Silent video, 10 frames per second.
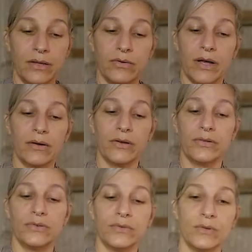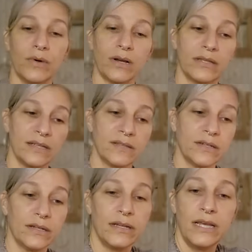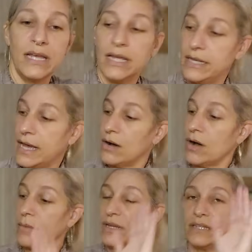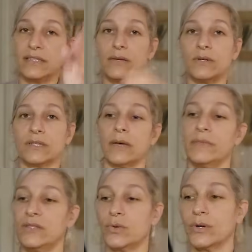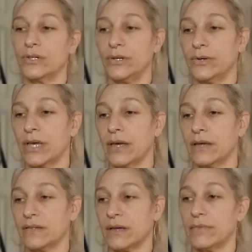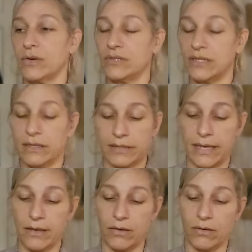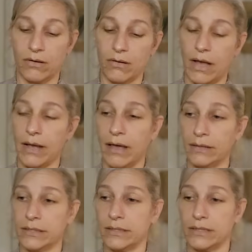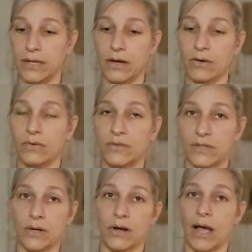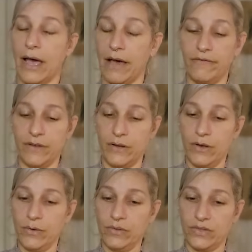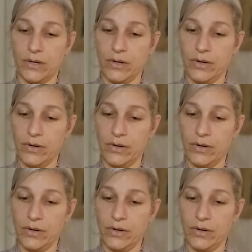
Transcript: And you're out here doing the work. That's good. Now, I'm going to see what's coming toward you, okay? Because I'm nosy as hell. Girl, I got to know. Sir, I have to know. Sir.